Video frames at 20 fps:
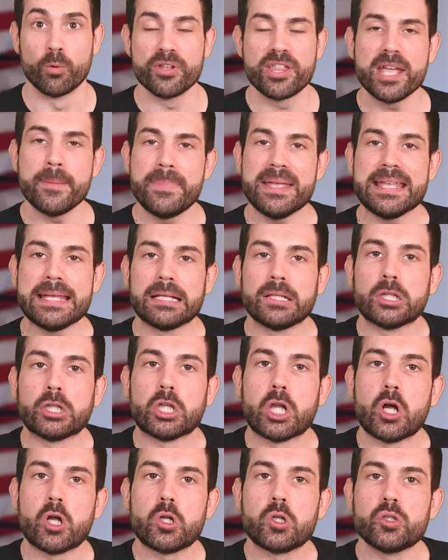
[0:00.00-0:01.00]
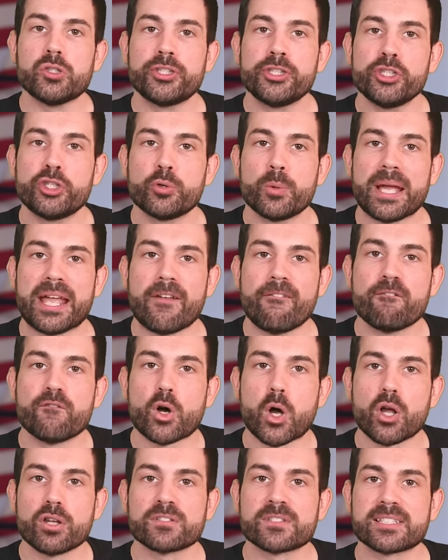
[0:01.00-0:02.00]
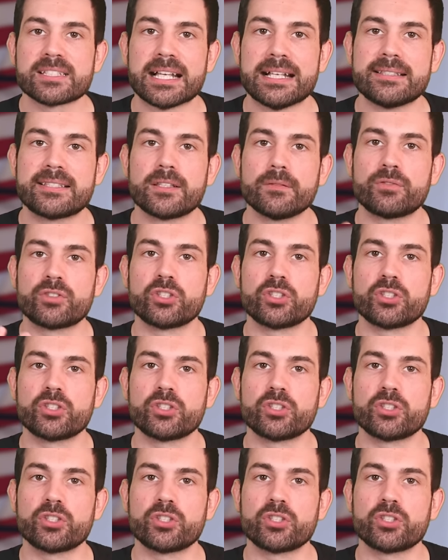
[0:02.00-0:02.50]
Were they being lulled into a false sense of